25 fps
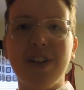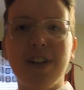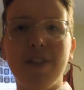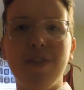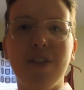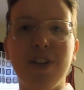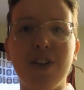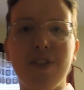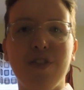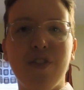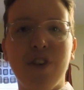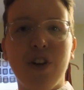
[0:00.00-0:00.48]

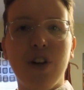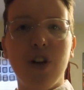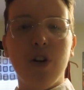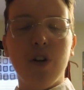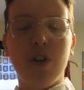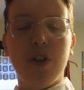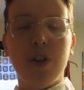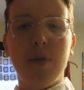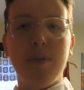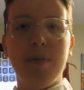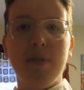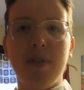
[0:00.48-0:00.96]
give this video
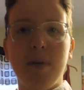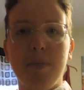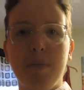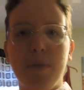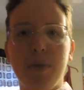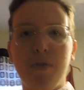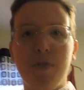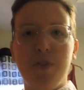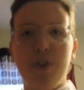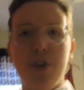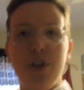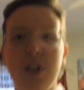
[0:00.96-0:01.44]
a thumbs up
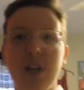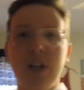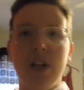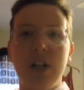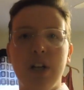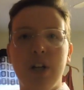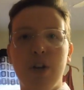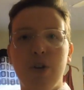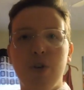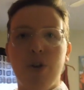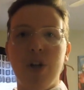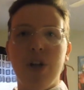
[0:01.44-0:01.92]
if you did
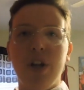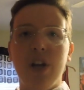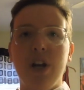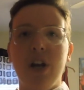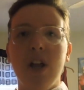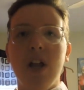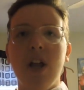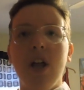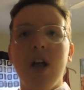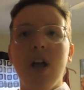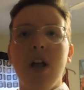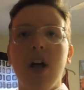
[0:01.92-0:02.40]
enjoy it.